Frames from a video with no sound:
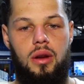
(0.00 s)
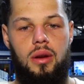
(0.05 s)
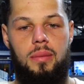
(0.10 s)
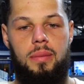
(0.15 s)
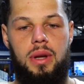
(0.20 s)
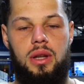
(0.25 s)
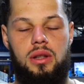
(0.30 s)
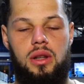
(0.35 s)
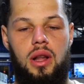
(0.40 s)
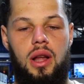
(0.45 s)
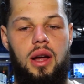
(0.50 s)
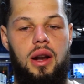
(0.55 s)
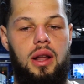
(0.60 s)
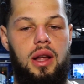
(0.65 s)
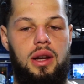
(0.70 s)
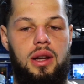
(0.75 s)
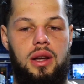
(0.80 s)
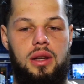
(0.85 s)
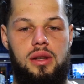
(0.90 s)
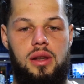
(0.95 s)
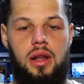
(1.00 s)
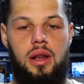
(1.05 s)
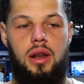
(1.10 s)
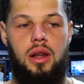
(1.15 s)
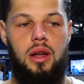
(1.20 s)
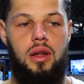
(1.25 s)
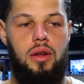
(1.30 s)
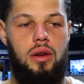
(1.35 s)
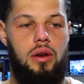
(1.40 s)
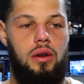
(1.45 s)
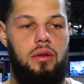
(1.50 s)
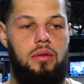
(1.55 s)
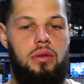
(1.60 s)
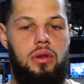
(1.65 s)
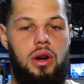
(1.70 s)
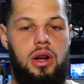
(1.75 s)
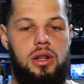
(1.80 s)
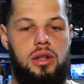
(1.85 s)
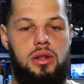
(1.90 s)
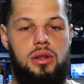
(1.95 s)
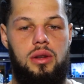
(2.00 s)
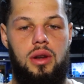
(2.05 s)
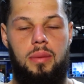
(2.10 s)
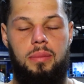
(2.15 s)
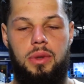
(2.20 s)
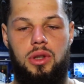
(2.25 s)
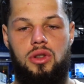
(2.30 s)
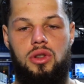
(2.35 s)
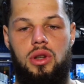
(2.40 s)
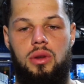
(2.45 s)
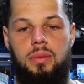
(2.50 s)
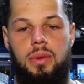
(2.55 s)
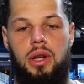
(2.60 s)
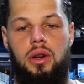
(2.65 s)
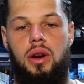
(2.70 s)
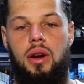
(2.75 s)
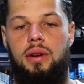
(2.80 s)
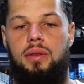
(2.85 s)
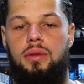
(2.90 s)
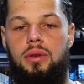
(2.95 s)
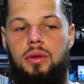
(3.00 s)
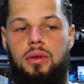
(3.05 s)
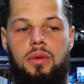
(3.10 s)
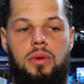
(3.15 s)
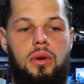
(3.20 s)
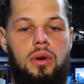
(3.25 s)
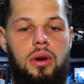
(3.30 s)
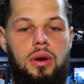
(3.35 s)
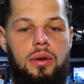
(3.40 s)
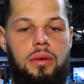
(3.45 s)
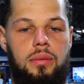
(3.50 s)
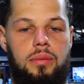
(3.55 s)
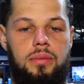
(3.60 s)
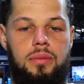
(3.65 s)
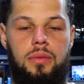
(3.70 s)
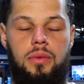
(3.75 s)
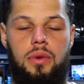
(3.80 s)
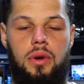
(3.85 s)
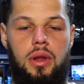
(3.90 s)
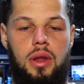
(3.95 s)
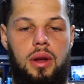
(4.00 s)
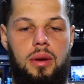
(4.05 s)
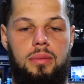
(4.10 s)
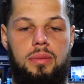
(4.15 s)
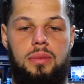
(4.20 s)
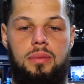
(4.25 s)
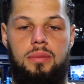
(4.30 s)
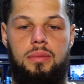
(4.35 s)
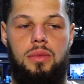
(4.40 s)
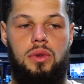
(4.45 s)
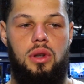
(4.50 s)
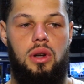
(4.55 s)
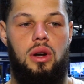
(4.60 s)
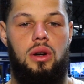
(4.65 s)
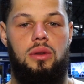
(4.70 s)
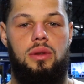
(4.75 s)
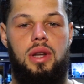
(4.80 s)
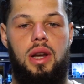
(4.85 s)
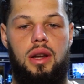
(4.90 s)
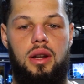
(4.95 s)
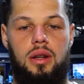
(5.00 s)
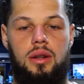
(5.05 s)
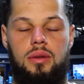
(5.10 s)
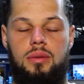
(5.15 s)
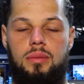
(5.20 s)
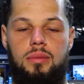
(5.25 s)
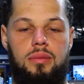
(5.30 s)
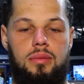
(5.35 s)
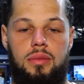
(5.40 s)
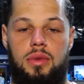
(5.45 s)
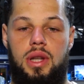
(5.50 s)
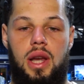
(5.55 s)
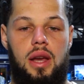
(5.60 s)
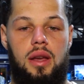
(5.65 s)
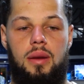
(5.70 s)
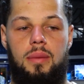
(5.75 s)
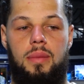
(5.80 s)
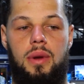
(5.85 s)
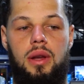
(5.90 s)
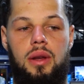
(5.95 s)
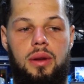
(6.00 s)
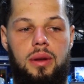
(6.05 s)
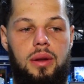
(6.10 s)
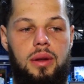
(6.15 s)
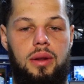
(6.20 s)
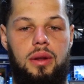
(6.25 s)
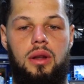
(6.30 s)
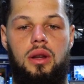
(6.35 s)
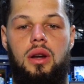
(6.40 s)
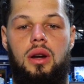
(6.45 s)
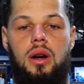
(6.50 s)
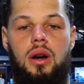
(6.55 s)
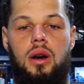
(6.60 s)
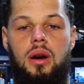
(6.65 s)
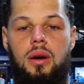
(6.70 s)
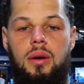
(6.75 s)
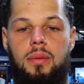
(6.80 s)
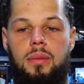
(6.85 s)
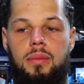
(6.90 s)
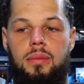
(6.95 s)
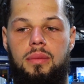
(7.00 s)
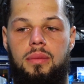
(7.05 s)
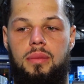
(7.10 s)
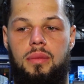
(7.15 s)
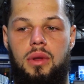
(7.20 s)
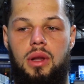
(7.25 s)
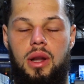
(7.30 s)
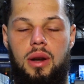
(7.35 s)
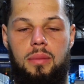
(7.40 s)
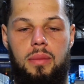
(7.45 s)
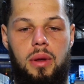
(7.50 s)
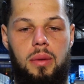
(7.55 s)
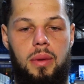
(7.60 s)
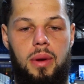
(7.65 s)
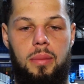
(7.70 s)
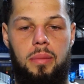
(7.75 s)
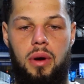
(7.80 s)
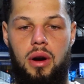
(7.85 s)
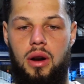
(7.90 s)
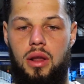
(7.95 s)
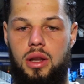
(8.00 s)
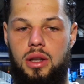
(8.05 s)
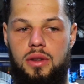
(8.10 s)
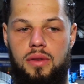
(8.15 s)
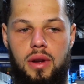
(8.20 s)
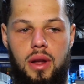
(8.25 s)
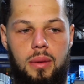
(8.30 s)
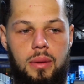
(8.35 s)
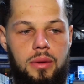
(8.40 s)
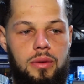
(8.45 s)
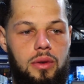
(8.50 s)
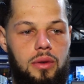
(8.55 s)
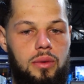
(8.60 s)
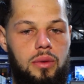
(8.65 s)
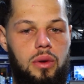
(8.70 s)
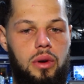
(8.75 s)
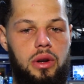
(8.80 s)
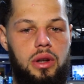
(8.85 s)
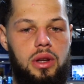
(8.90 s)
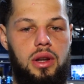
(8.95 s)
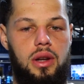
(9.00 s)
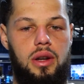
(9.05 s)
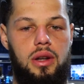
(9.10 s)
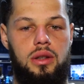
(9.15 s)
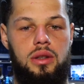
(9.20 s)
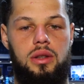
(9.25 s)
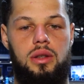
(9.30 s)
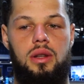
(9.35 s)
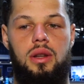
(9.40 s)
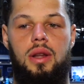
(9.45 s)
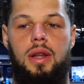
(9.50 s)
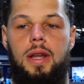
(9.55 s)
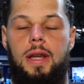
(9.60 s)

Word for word: it means a lot. Like I said in the other interview, I just I'm extremely grateful for for them, you know, taking taking me, um, letting me be a part of this family for four years.